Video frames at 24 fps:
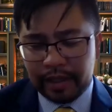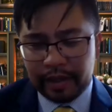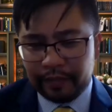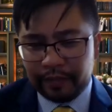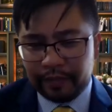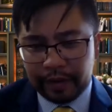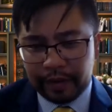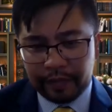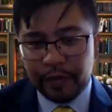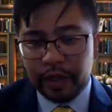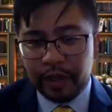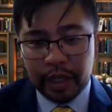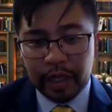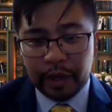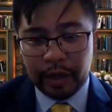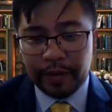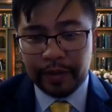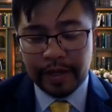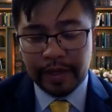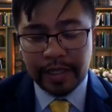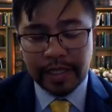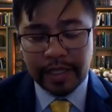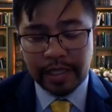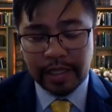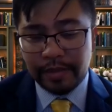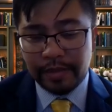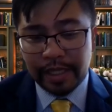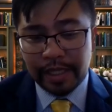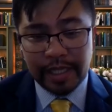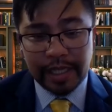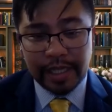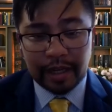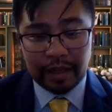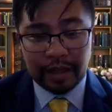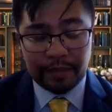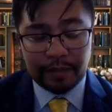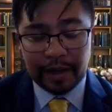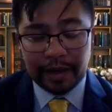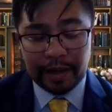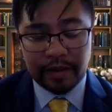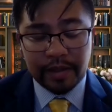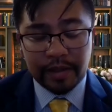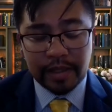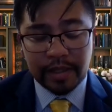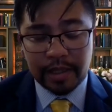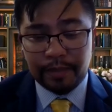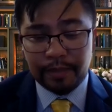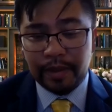if you can go into some detail
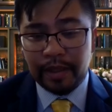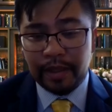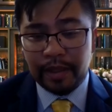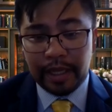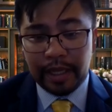about some of